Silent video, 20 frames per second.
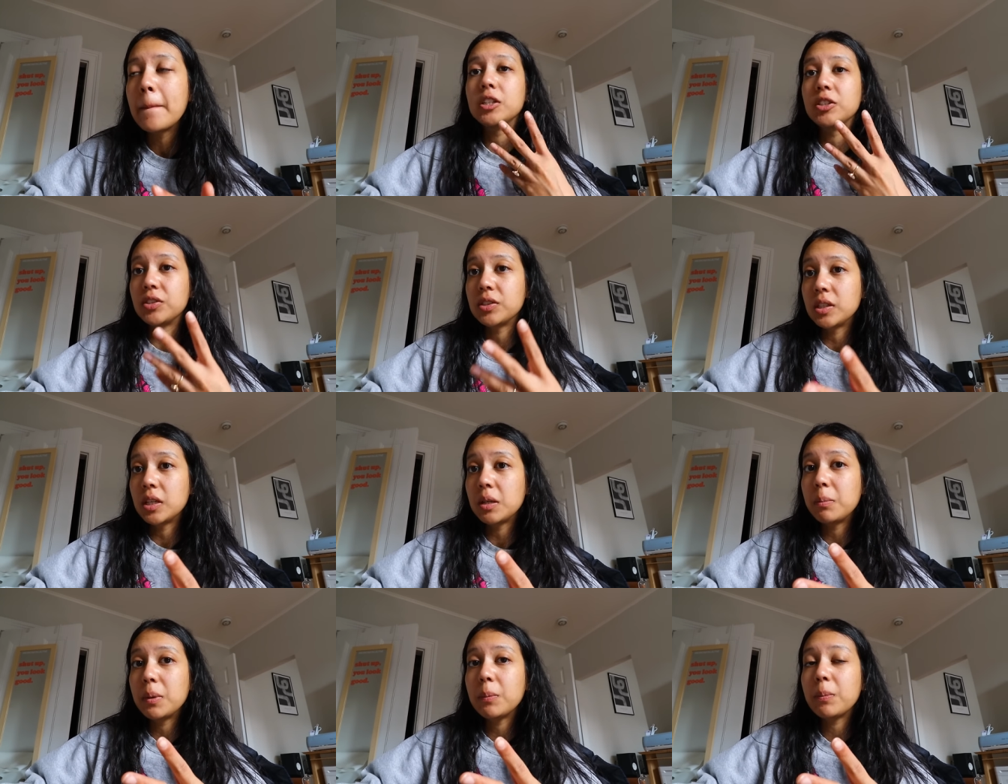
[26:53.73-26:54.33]
They
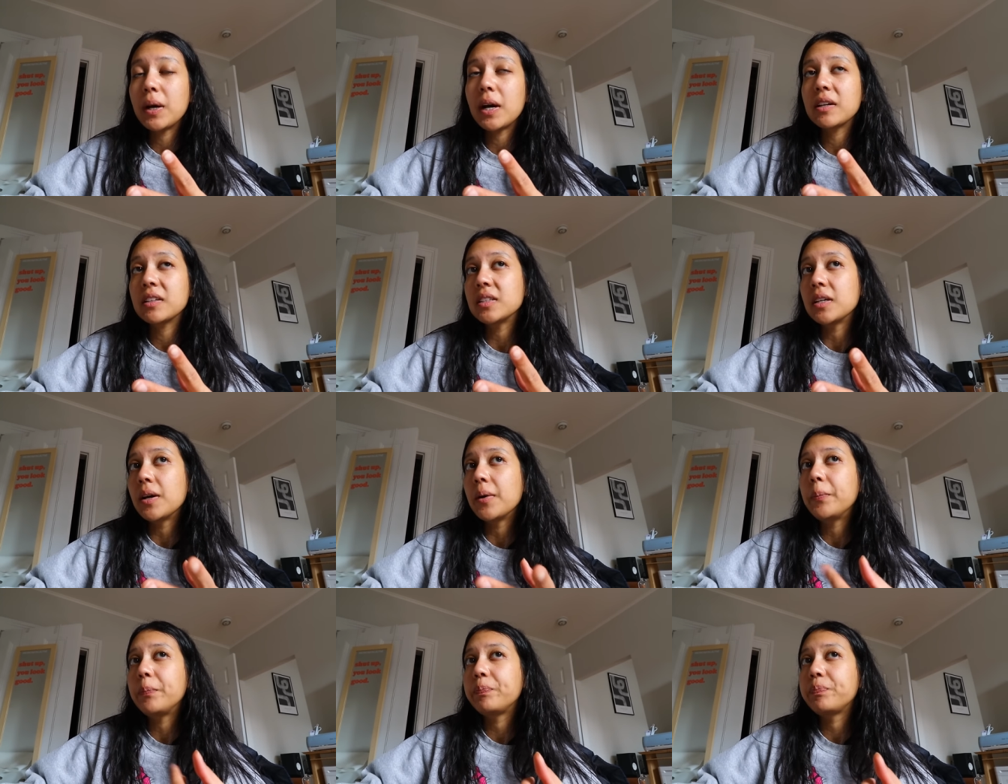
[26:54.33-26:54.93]
just need to be packed
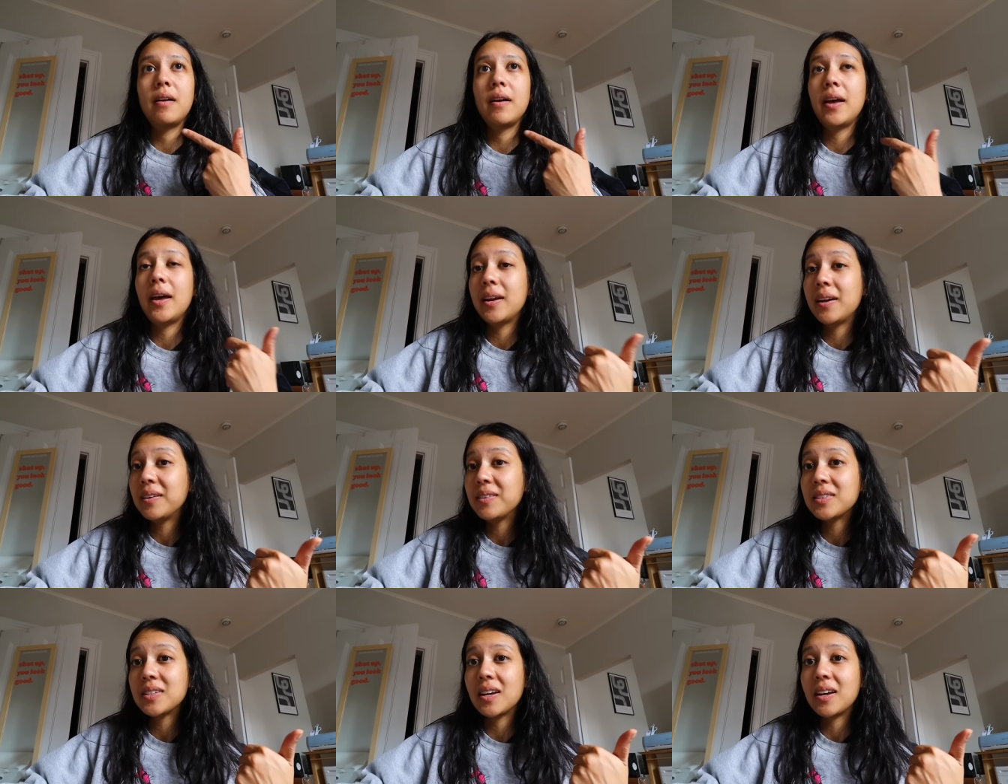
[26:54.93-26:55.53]
up. I'll head
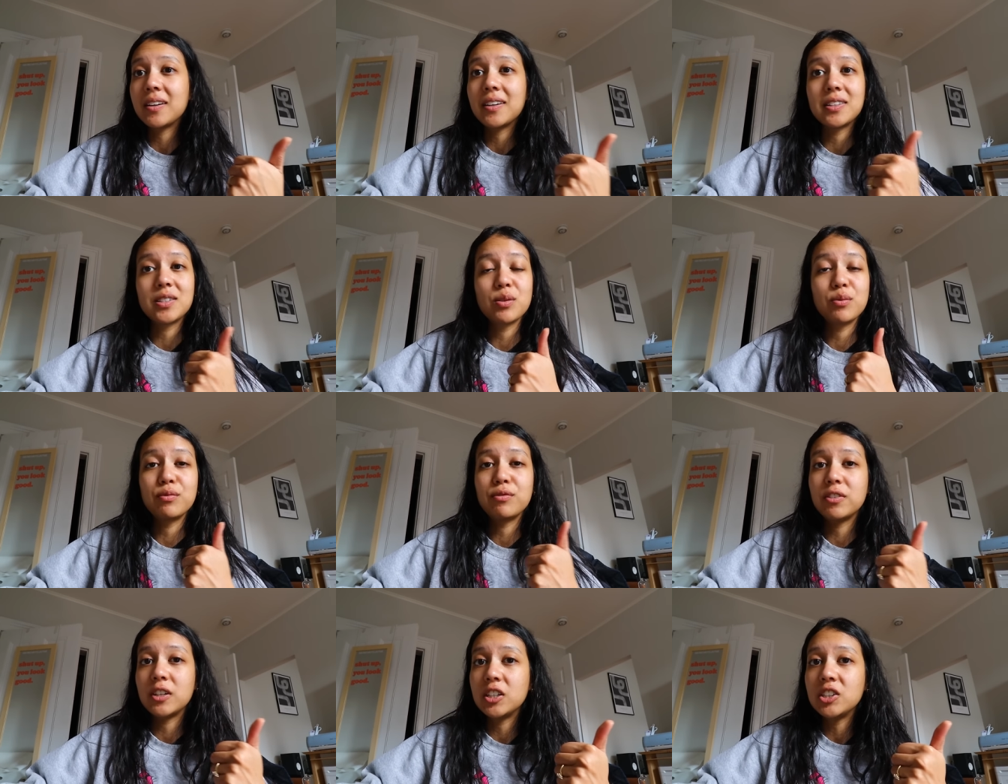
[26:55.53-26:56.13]
outside, get
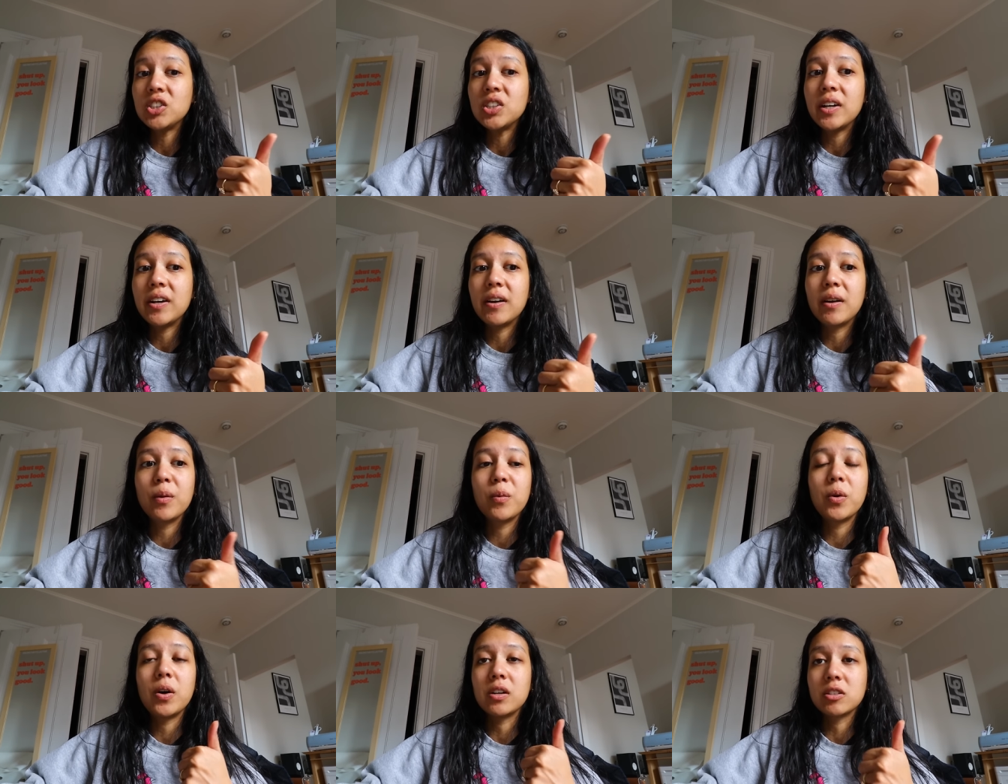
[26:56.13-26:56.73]
some fresh
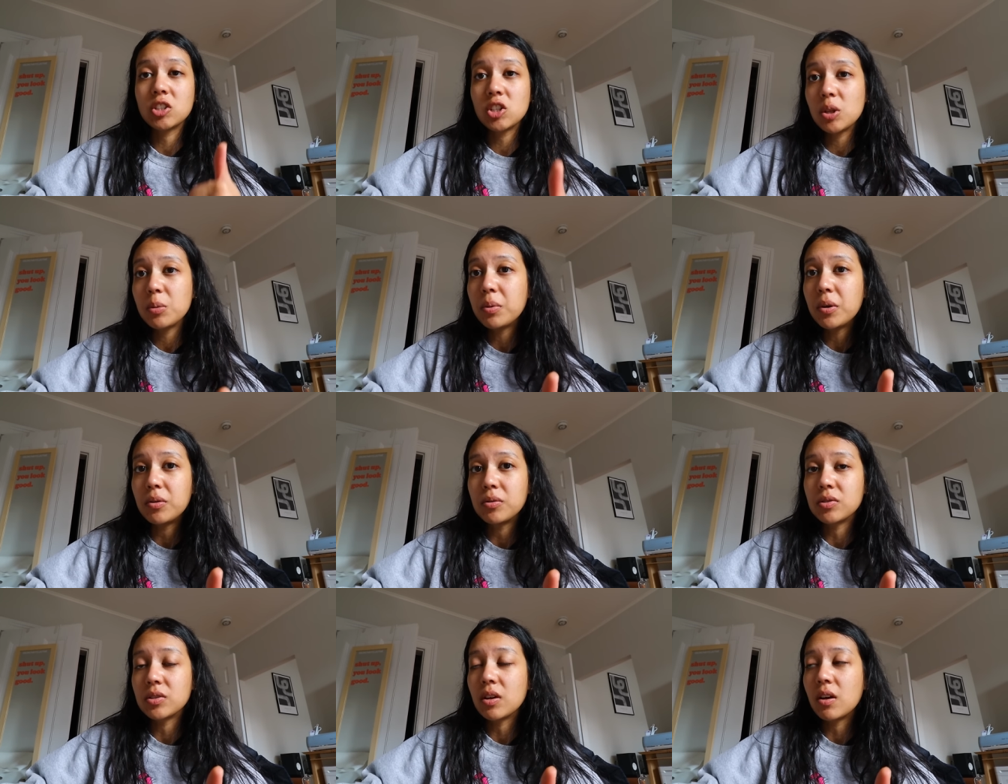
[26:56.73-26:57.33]
air, walk to the
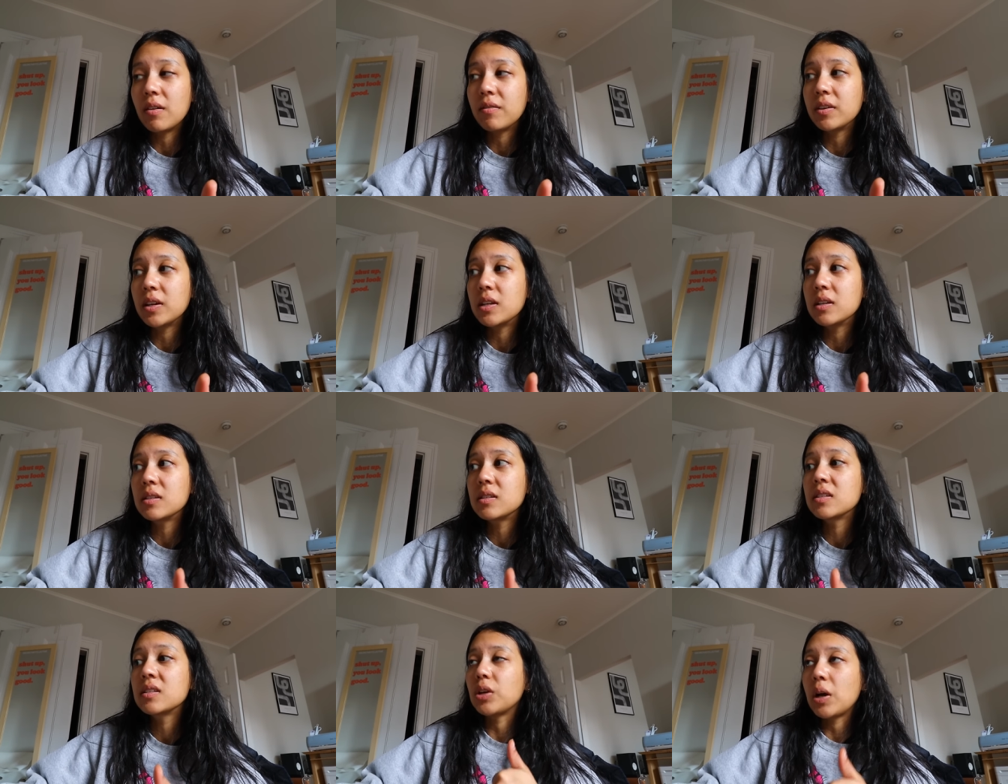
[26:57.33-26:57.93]
post
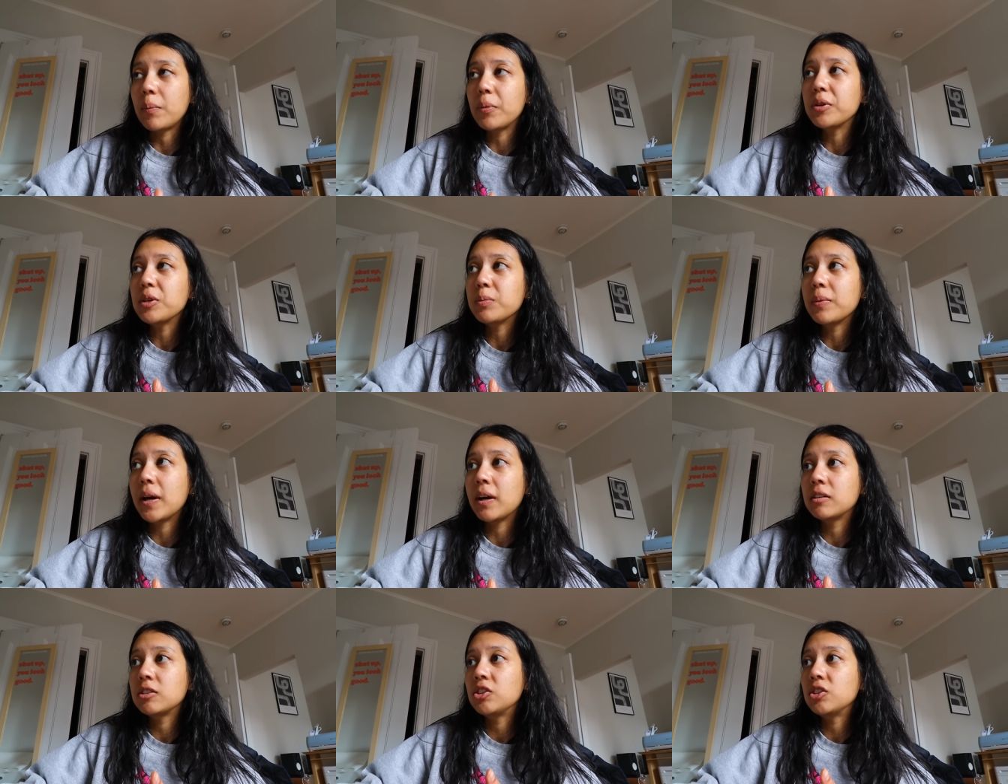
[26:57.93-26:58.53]
office, drop those
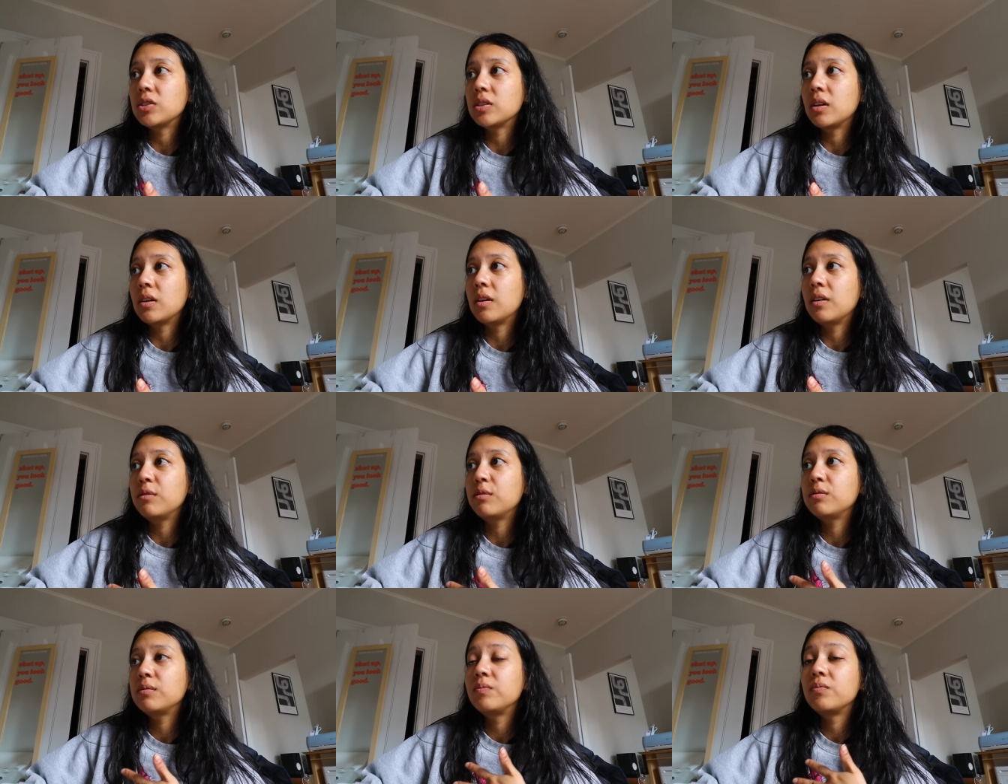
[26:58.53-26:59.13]
packages
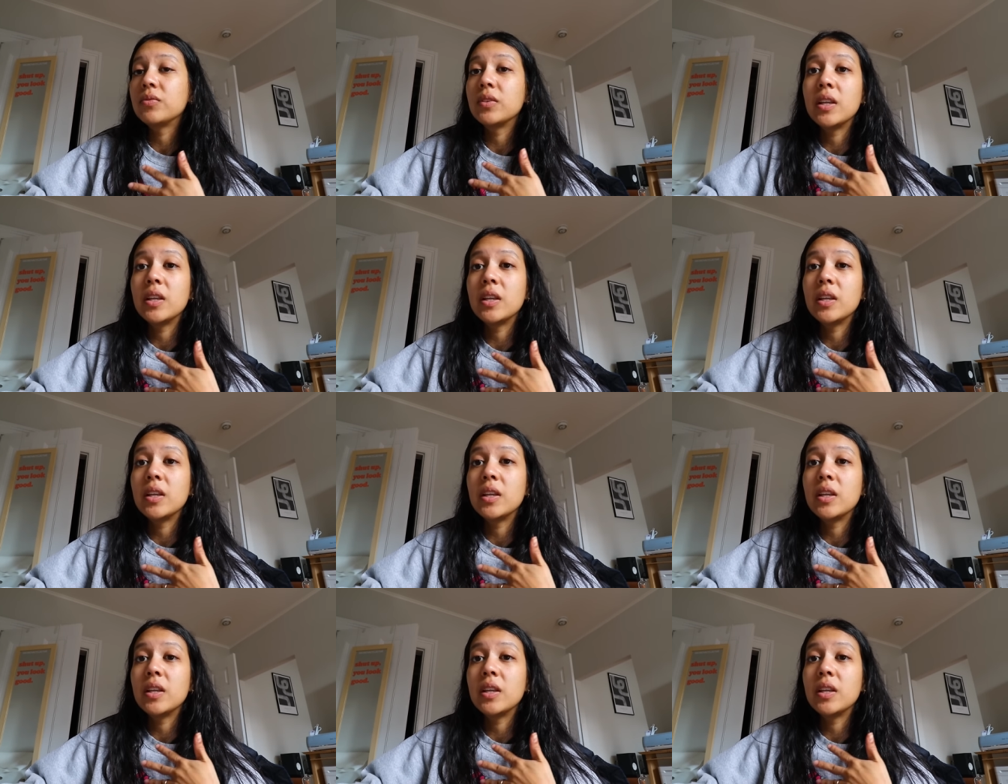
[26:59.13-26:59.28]
off.